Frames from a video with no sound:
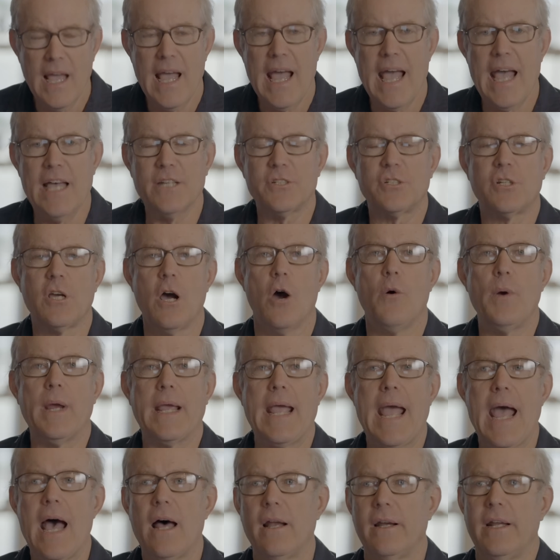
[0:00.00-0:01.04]
as going
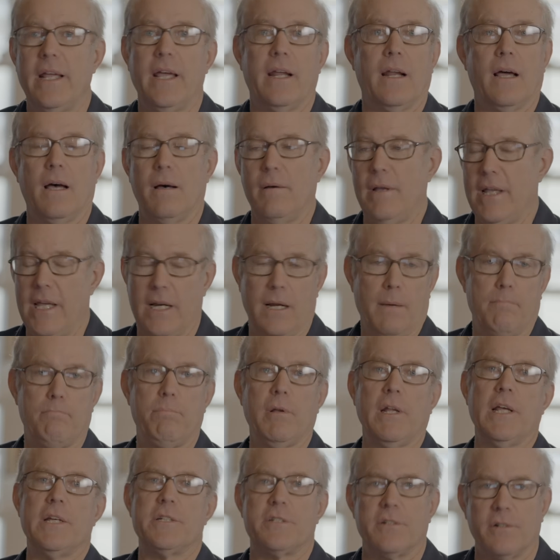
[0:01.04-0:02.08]
out in a
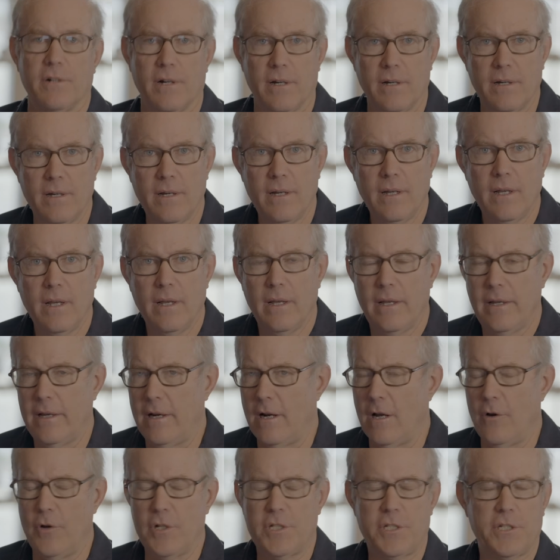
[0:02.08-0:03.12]
blizzard.
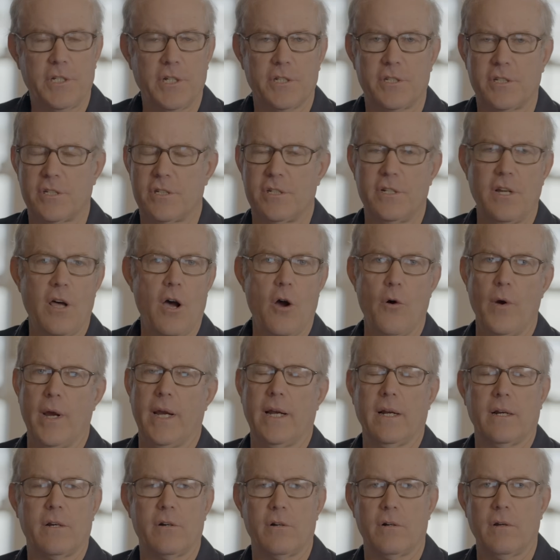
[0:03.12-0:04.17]
It's just
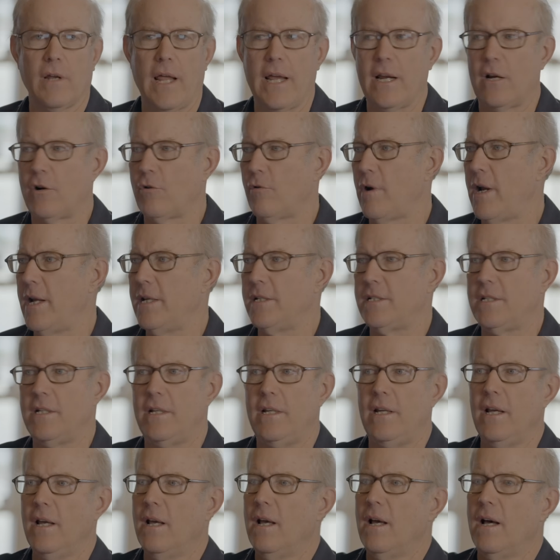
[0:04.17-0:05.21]
snowing like
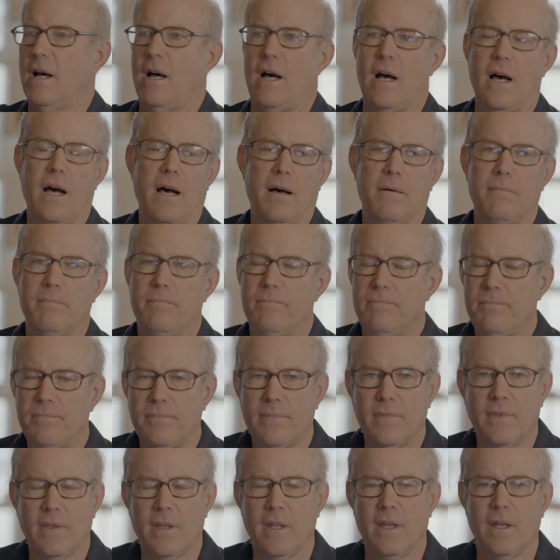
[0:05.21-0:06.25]
crazy, and
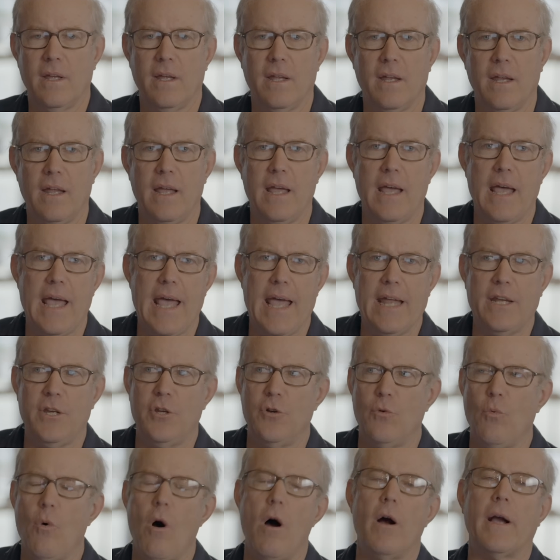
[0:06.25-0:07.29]

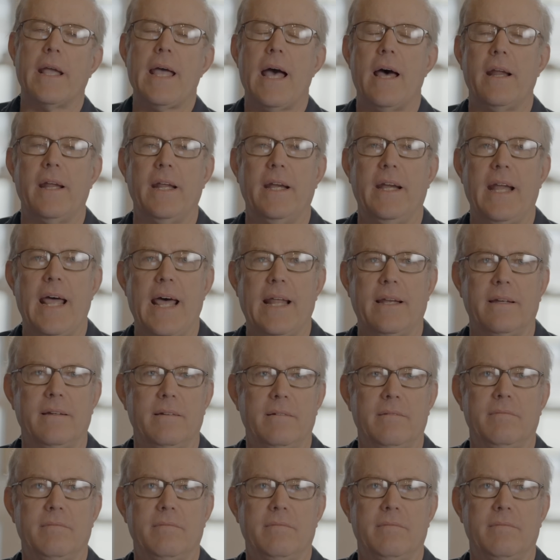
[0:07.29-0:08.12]
you walk out in the